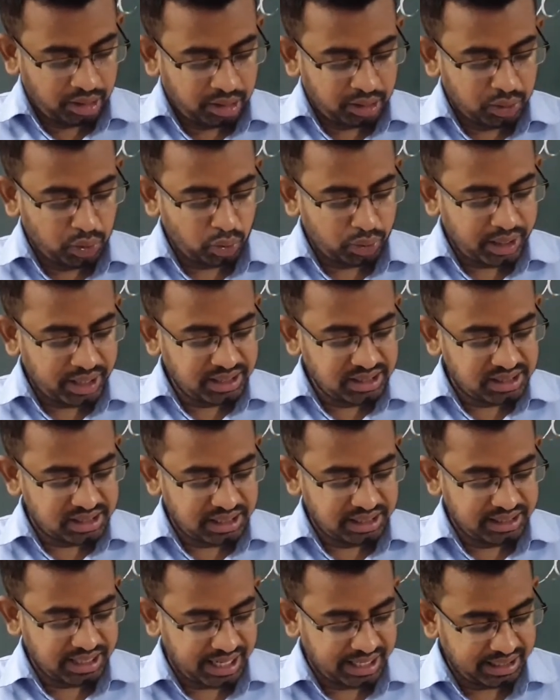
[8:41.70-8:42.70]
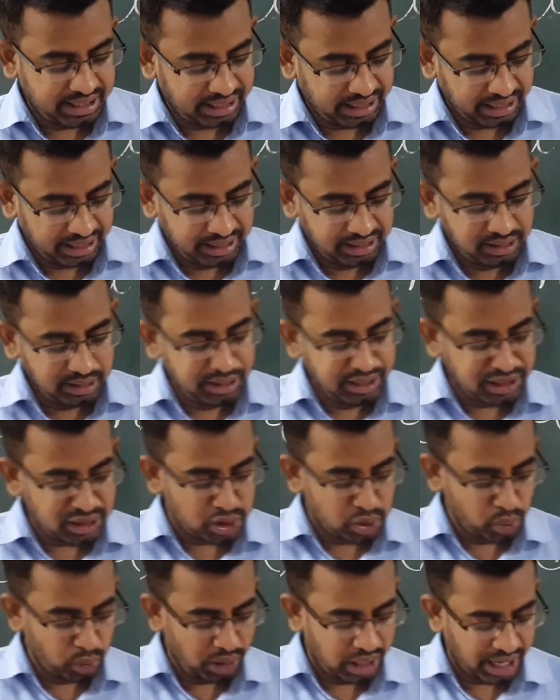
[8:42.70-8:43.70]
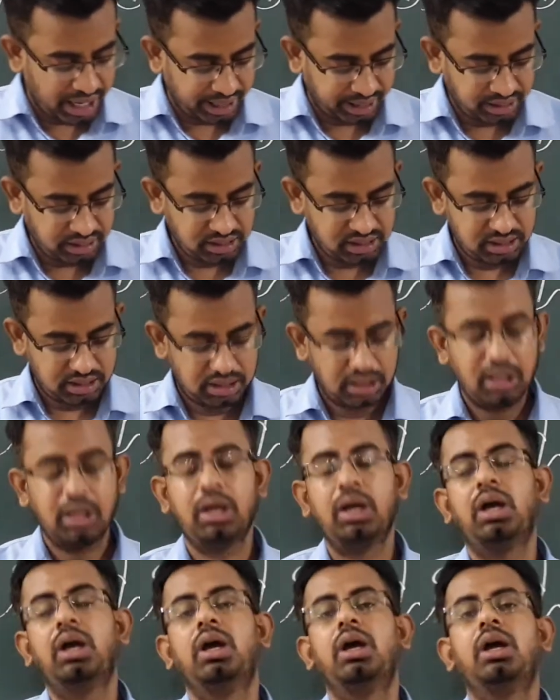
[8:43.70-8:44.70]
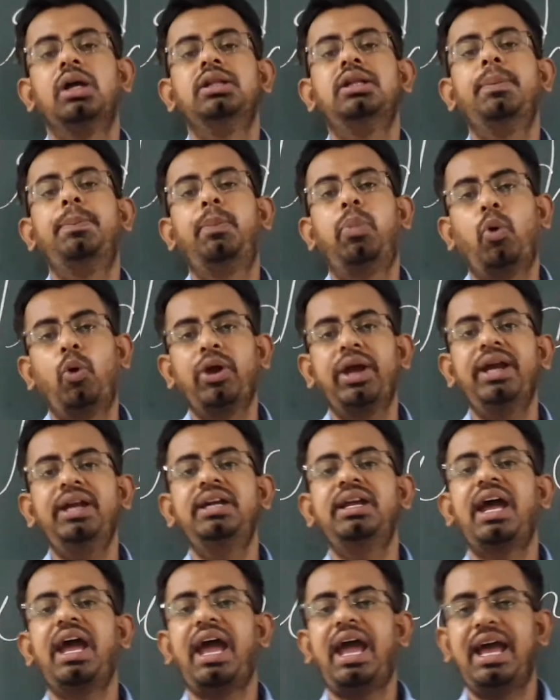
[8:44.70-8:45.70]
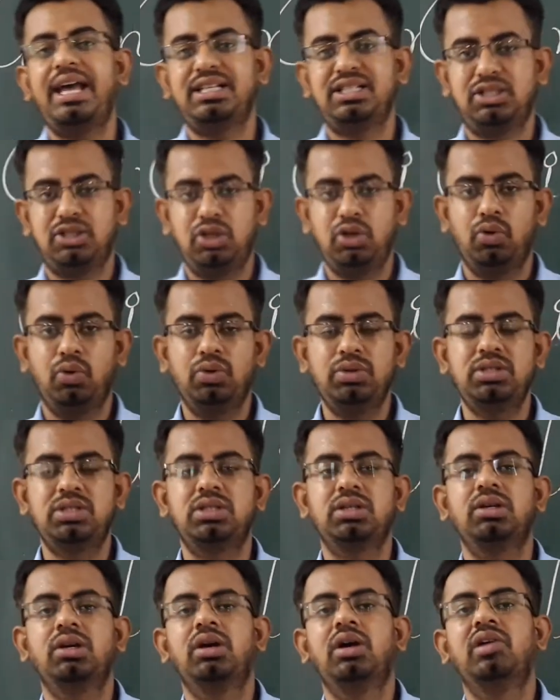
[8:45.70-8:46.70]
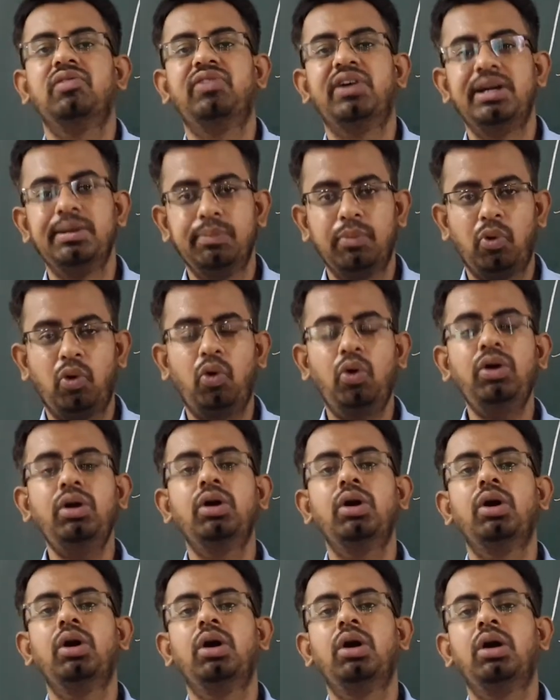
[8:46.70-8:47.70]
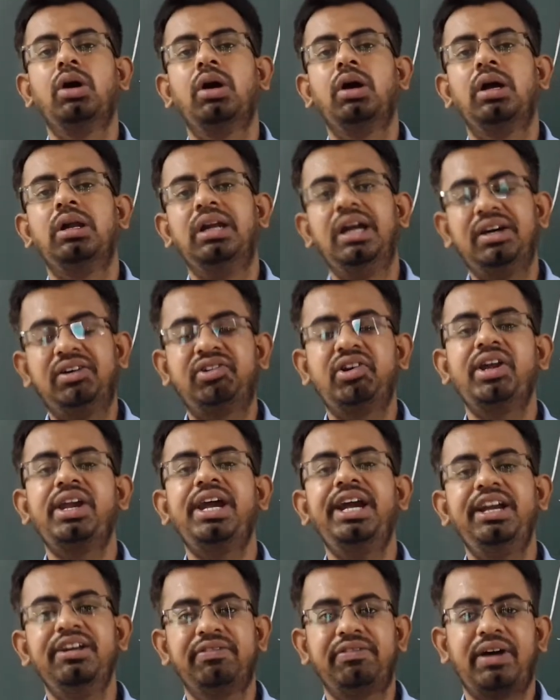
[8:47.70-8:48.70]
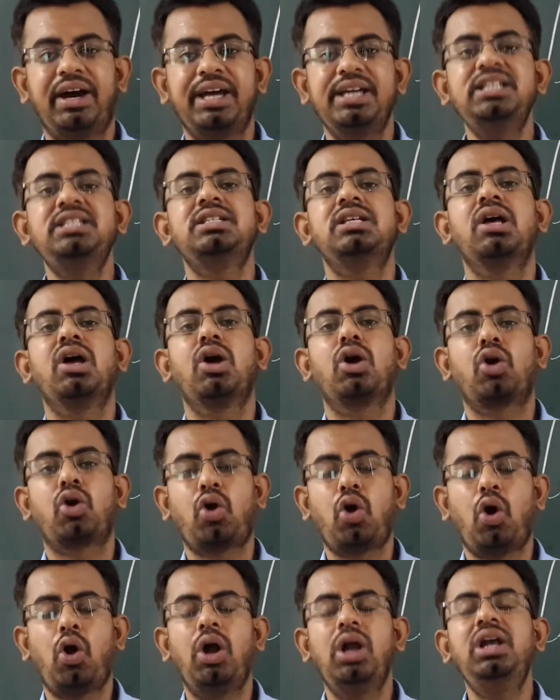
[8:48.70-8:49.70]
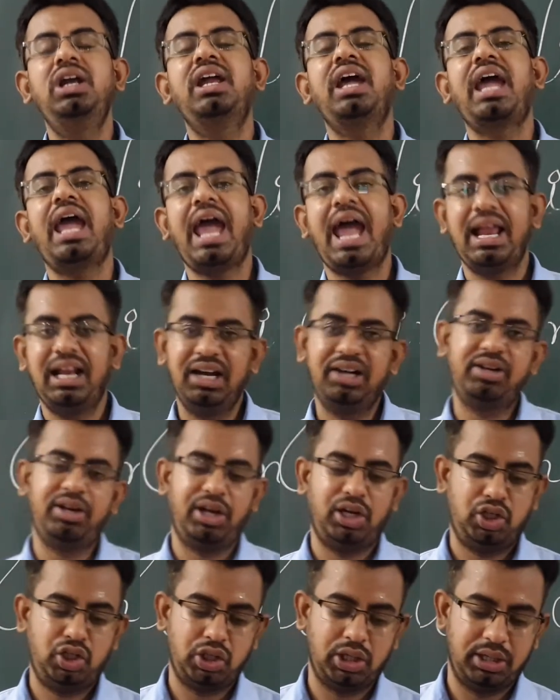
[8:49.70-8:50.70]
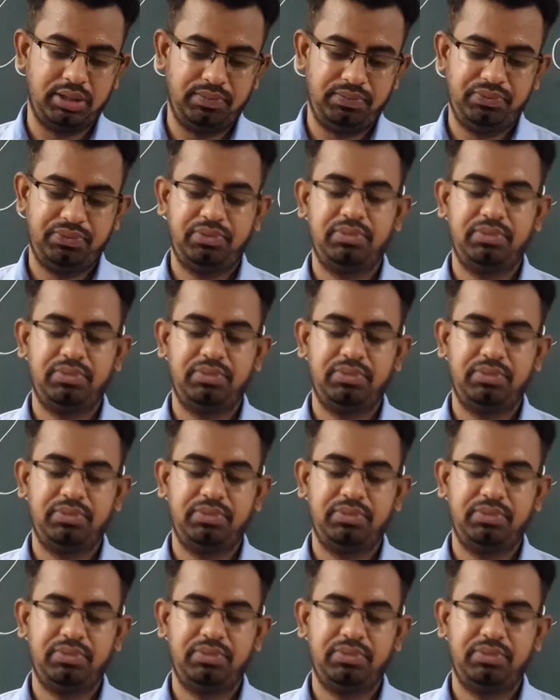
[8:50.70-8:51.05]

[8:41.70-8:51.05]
You can see that in these two lines, the poet has used one more literary device called alliteration.